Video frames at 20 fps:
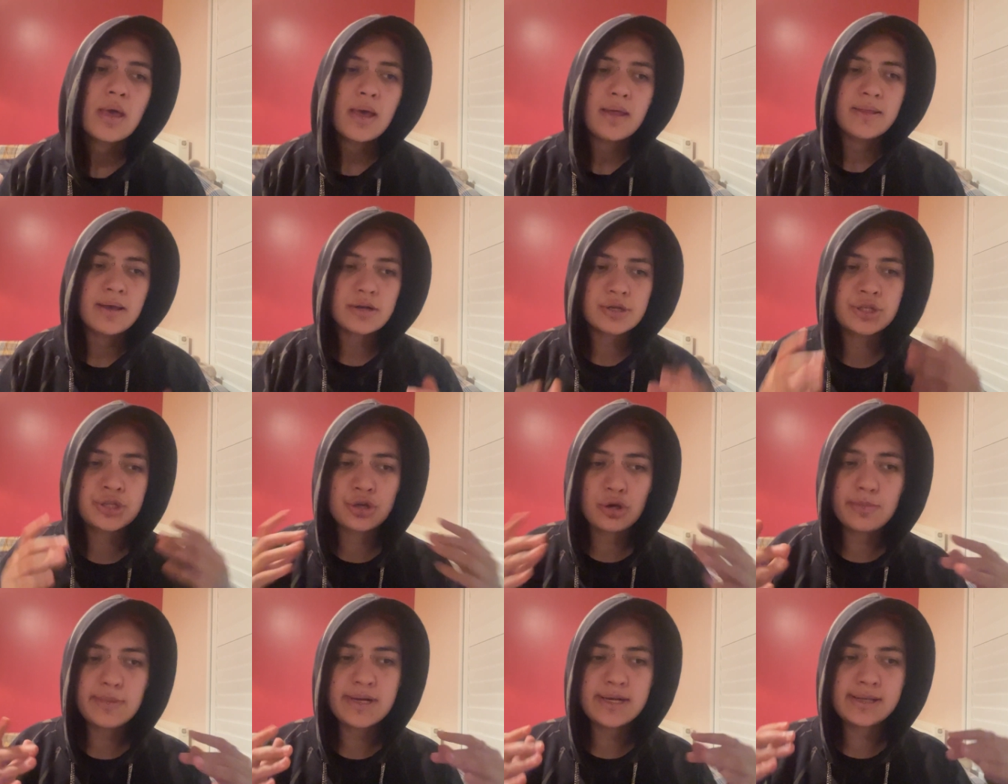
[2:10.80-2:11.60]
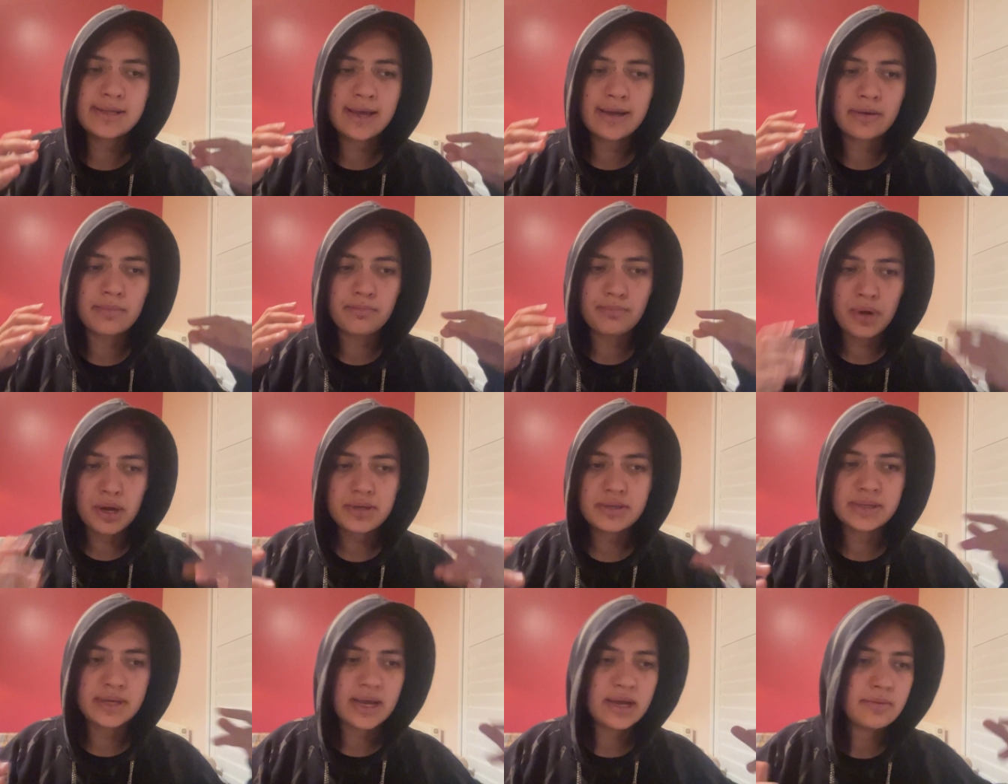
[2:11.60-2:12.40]
There are so many, like,
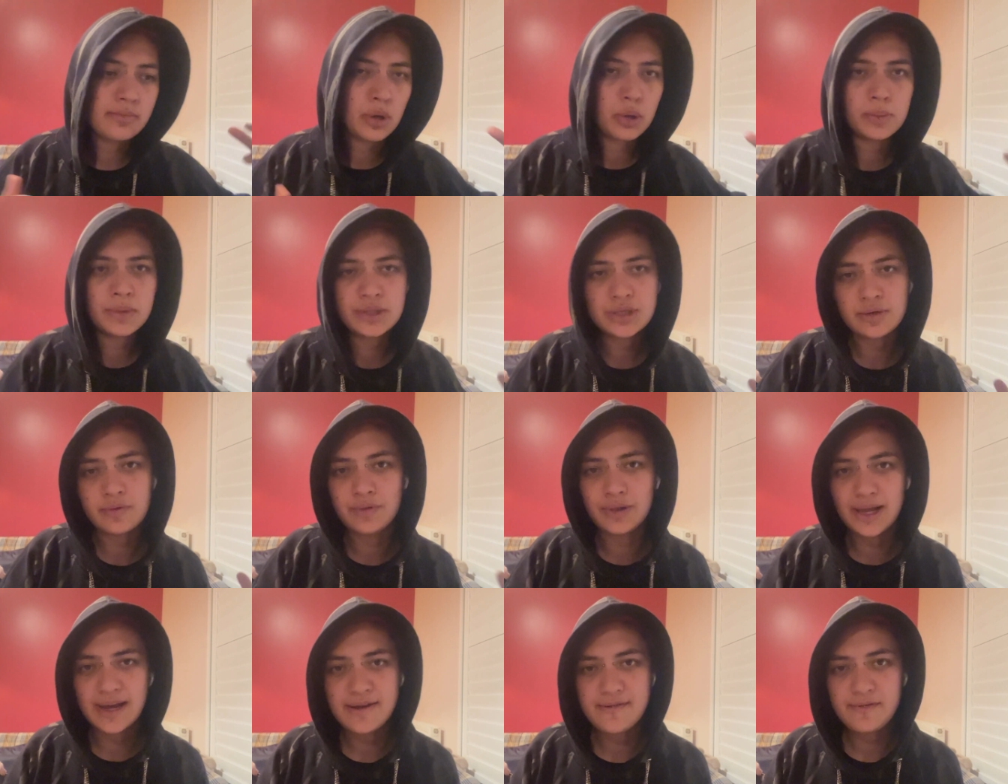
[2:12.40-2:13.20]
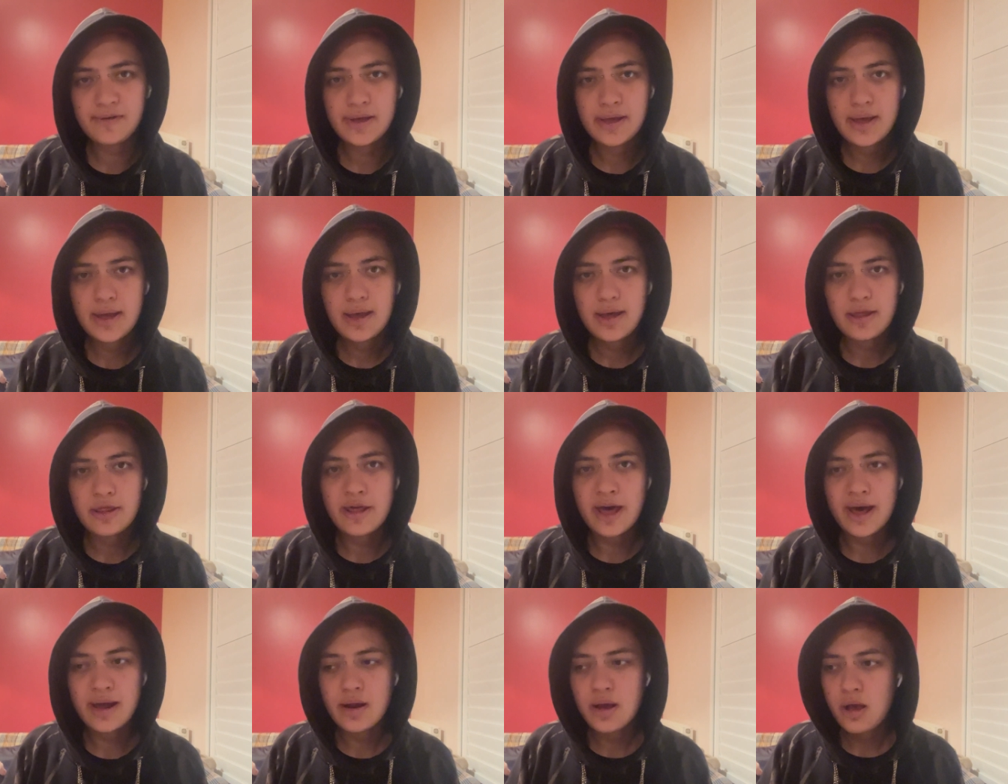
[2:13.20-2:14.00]
mundane moments of life
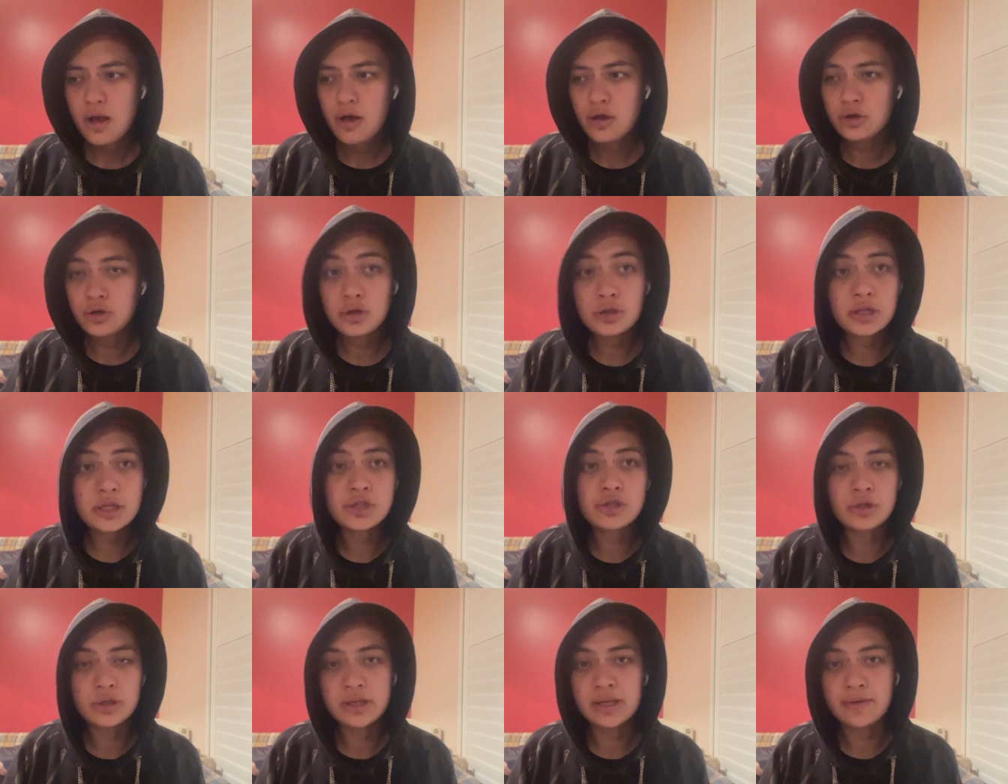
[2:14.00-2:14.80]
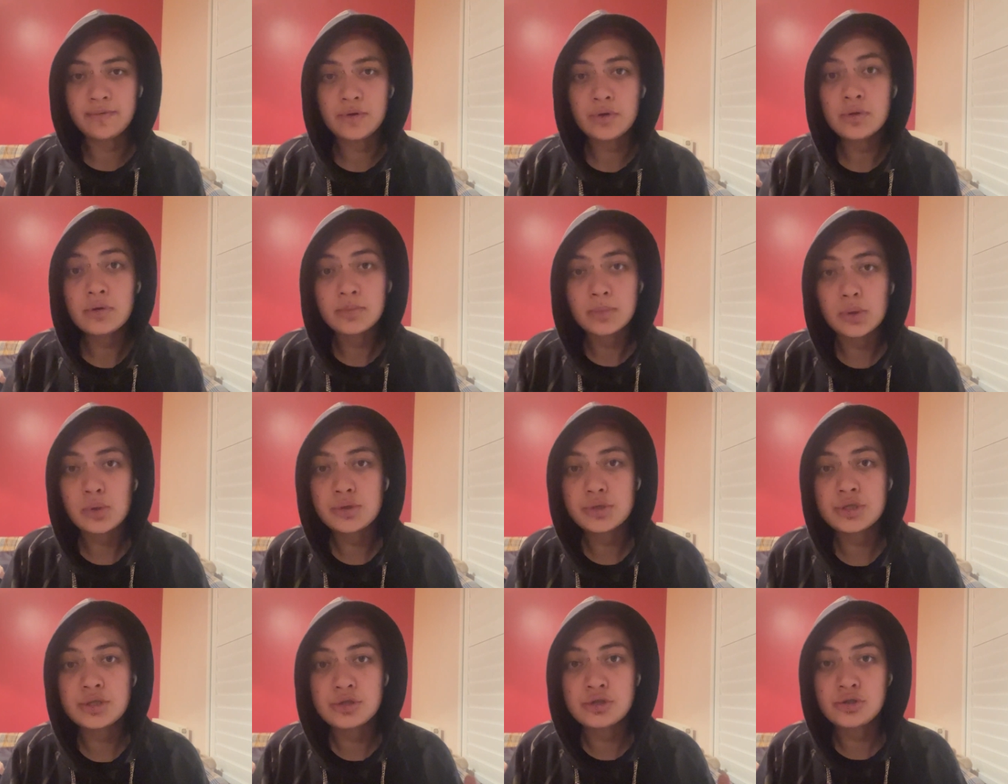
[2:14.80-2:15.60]
that could literally give you the
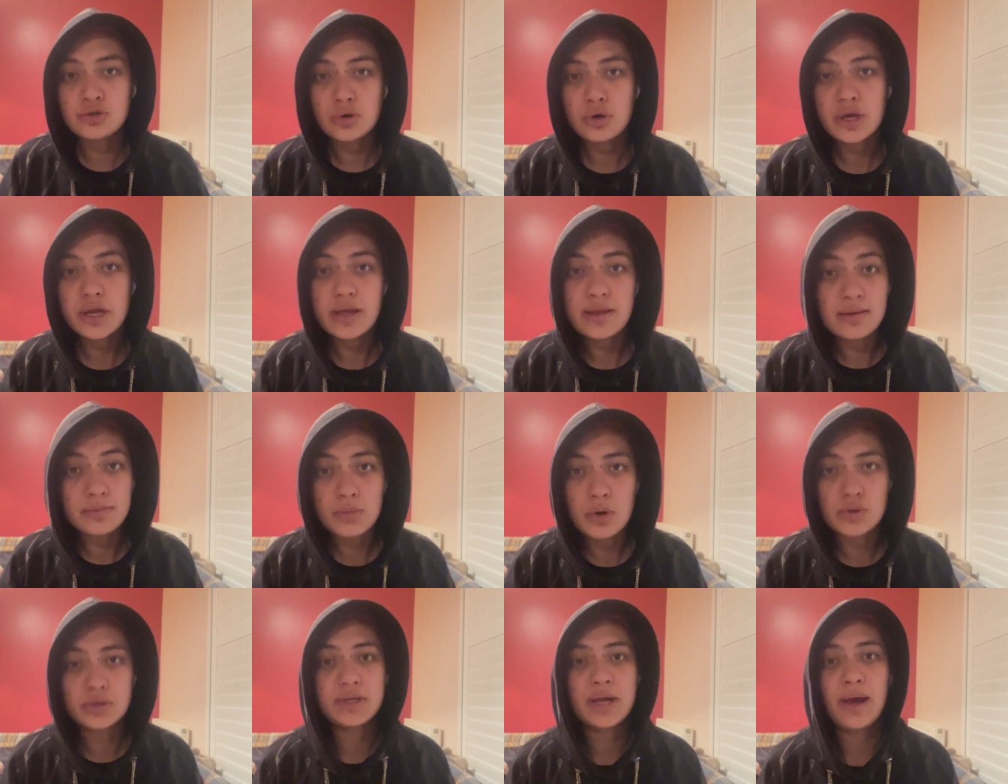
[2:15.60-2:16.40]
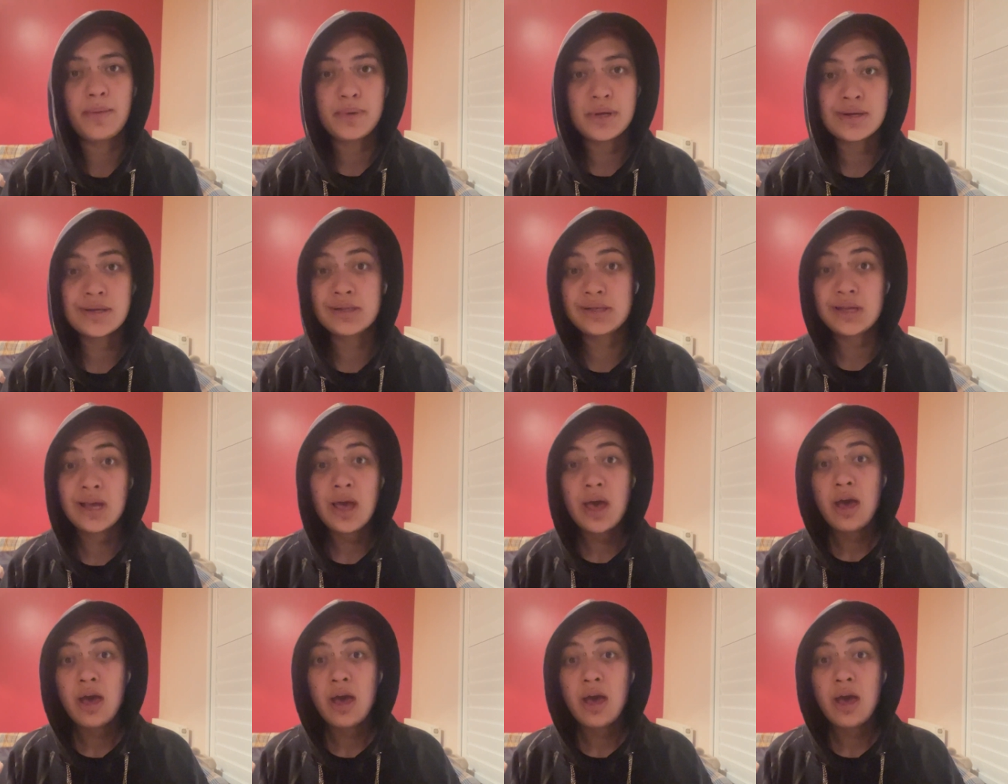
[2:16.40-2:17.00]
most joy and the most happiness.